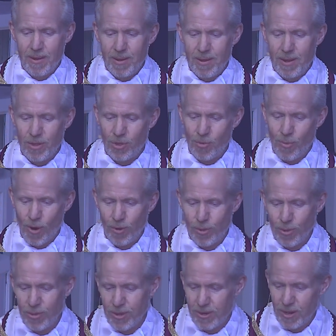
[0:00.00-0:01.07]
And so
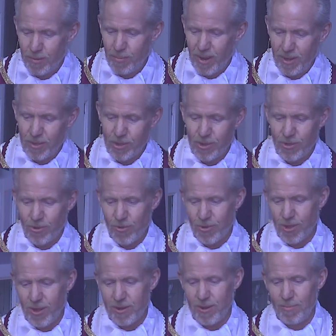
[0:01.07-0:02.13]
Martha, the dead man's sister,
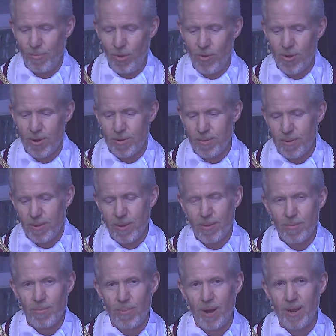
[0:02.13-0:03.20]
said to him, Lord,
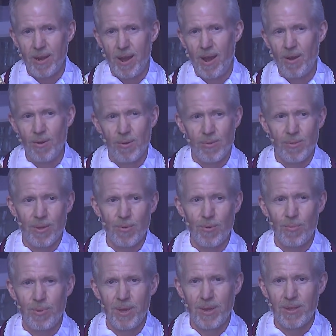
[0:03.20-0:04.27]
by now there will
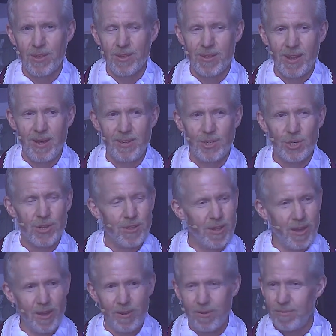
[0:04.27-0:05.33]
be a stench. She's
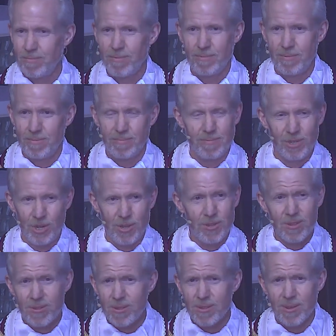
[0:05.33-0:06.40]
like,
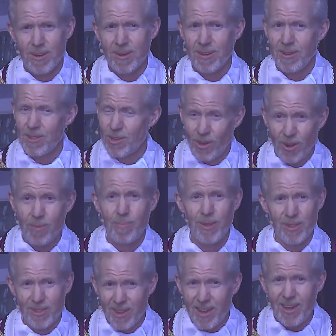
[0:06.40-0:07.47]
Jesus, it's going to be
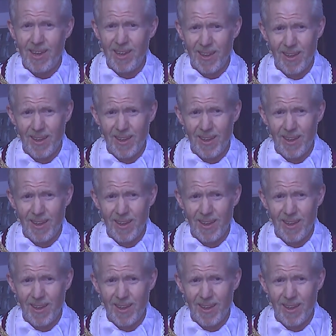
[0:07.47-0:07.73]
stinky.